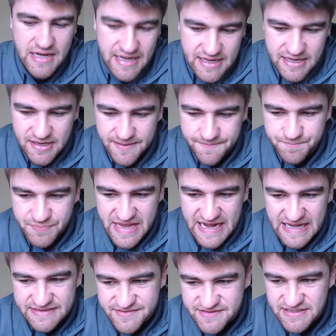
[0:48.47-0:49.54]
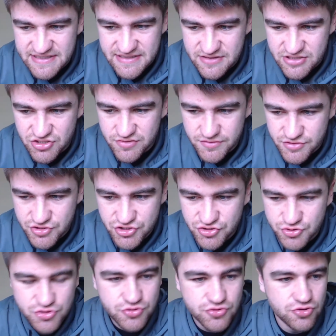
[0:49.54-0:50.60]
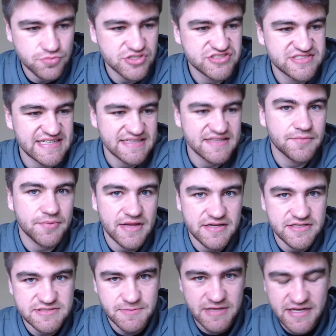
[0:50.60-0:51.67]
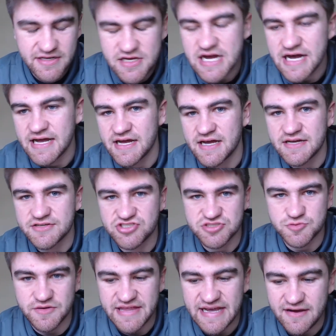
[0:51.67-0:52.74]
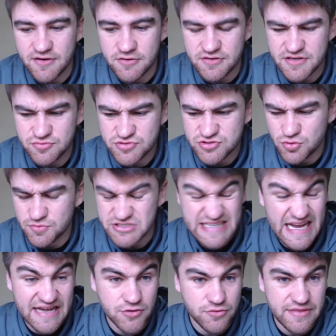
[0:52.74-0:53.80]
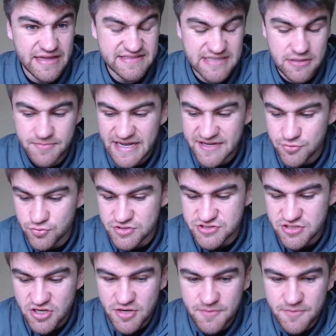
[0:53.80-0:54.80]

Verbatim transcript: Um, as it, you, you couldn't almost see the players play, uh, just with how it was almost hail. That's how bad it was.